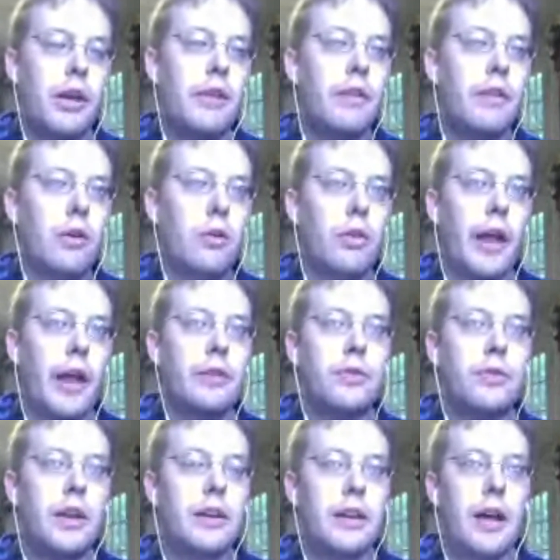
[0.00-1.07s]
in the
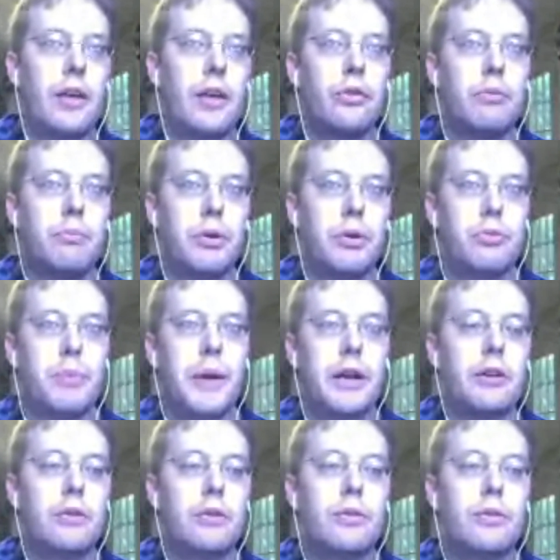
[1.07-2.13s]
sudden death
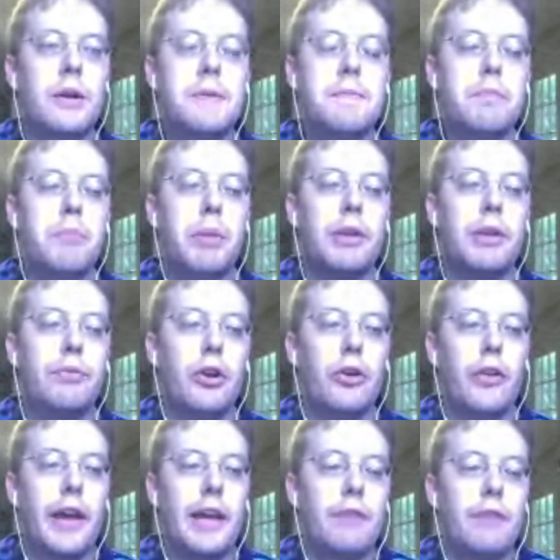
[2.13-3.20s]
perspective. But if
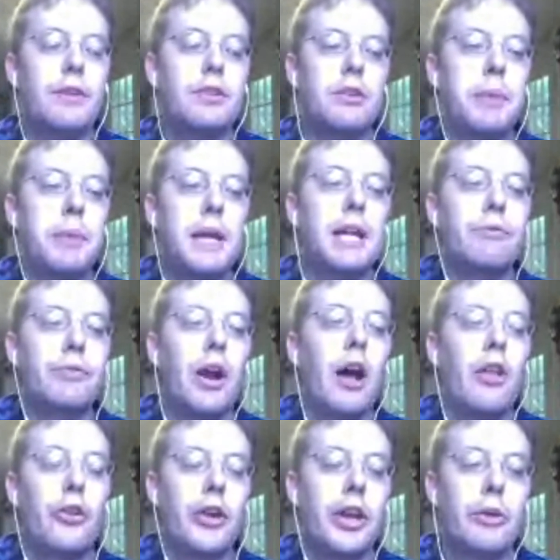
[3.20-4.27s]
you're if he's competing for
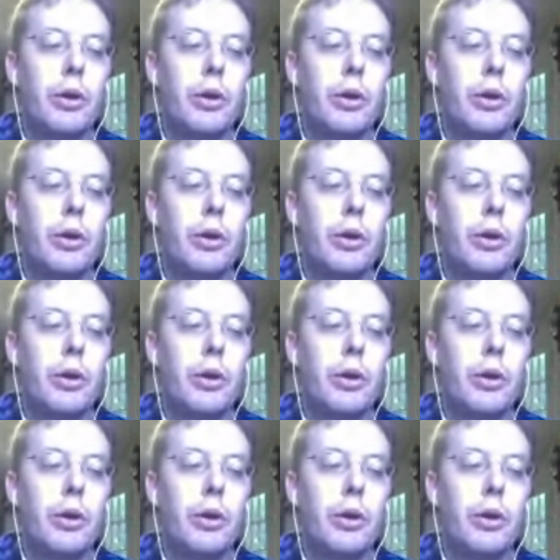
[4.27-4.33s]
other